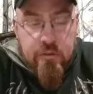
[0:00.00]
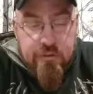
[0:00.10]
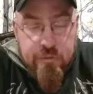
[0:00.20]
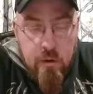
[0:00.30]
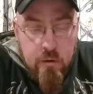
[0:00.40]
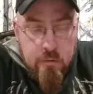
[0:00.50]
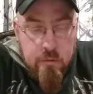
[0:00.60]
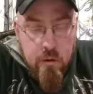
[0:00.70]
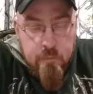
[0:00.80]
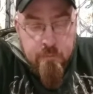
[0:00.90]

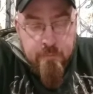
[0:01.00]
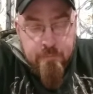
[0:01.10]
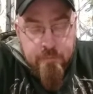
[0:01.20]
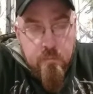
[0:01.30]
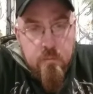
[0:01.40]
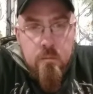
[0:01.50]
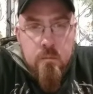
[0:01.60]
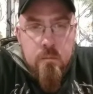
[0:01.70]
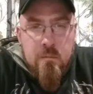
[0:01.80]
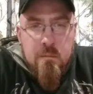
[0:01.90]
strong
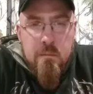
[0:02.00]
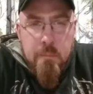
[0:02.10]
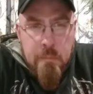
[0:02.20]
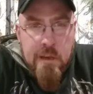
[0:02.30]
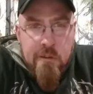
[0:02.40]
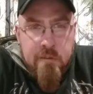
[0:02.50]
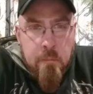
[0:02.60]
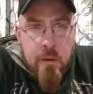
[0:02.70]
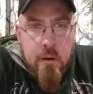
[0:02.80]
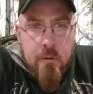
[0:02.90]
peach
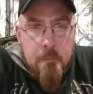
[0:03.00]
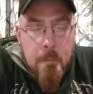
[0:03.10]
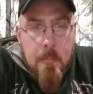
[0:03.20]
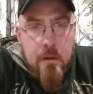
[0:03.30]
smell.